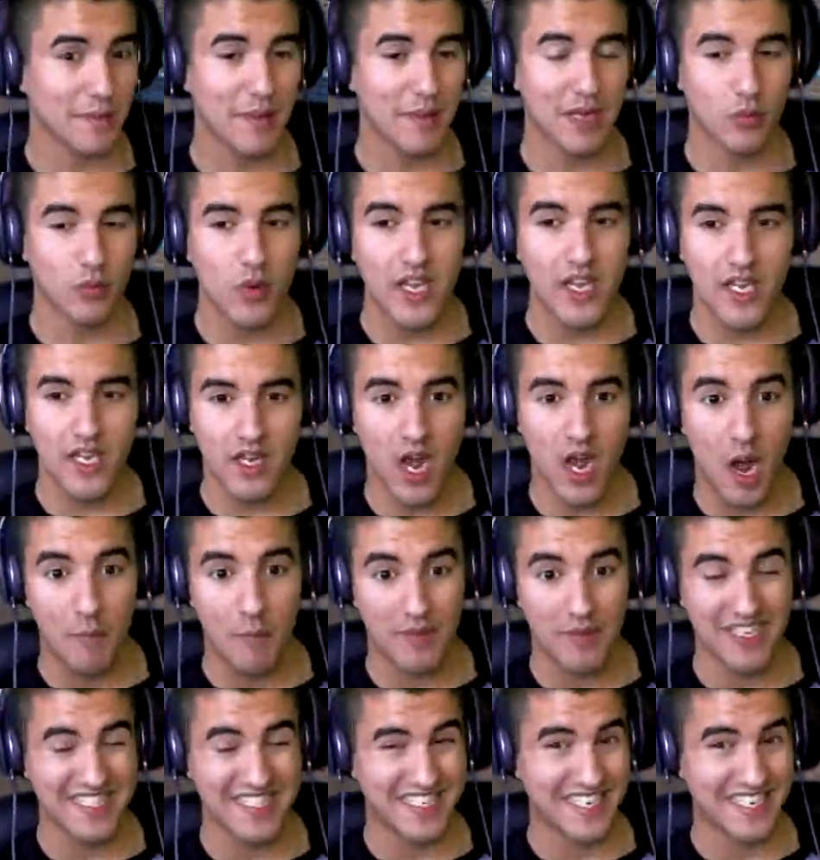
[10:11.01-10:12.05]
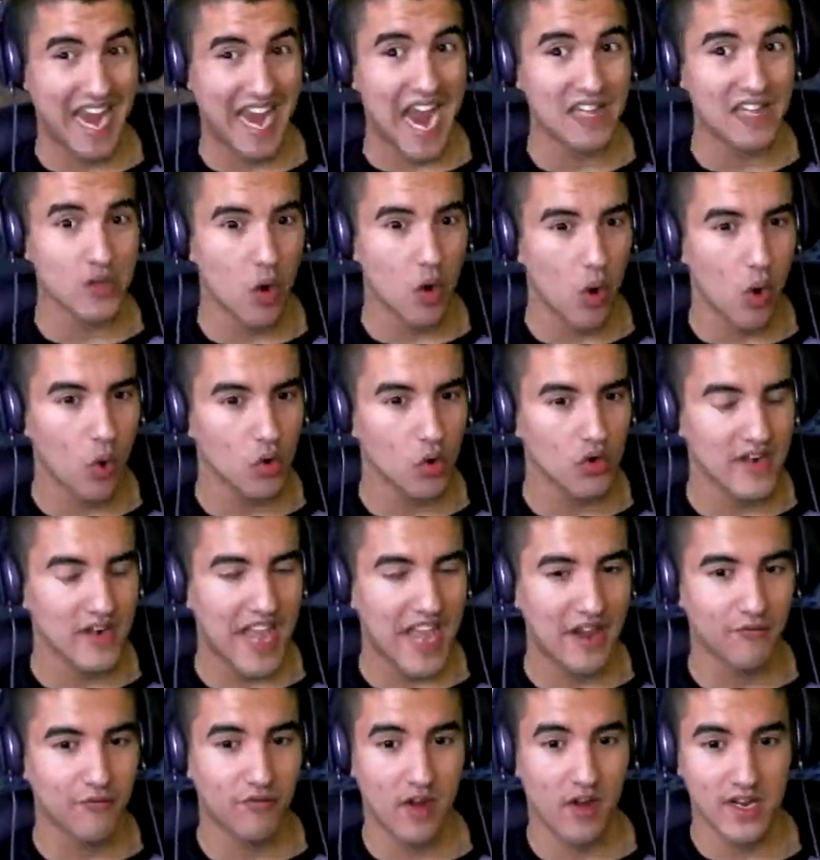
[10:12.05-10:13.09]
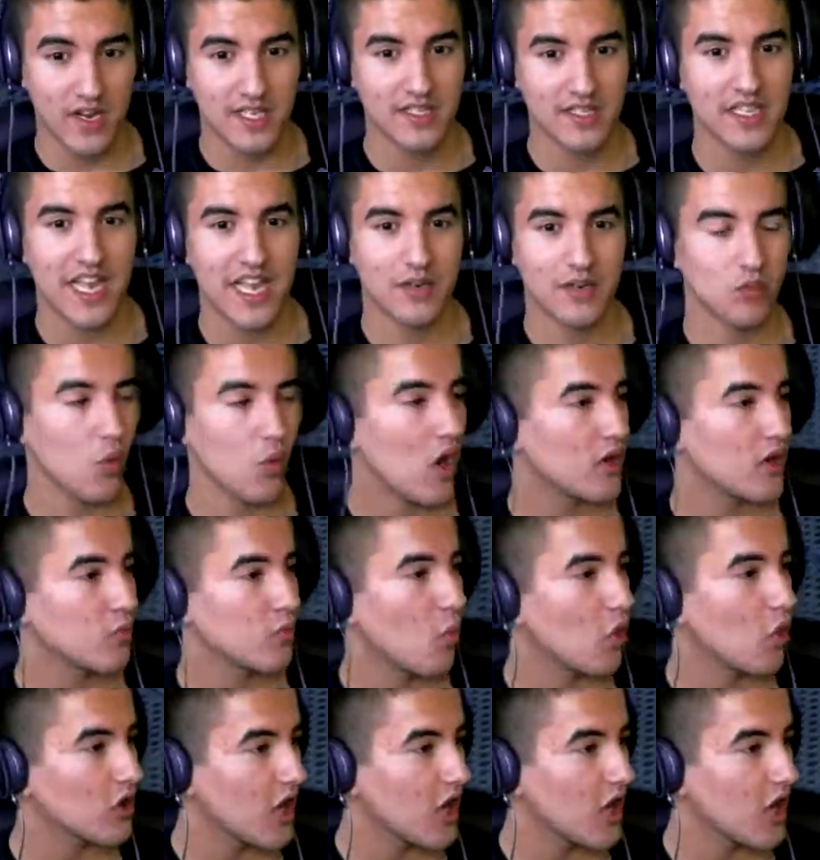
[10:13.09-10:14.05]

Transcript: not a bad week. Um, it Gjallarhorn and fucking that one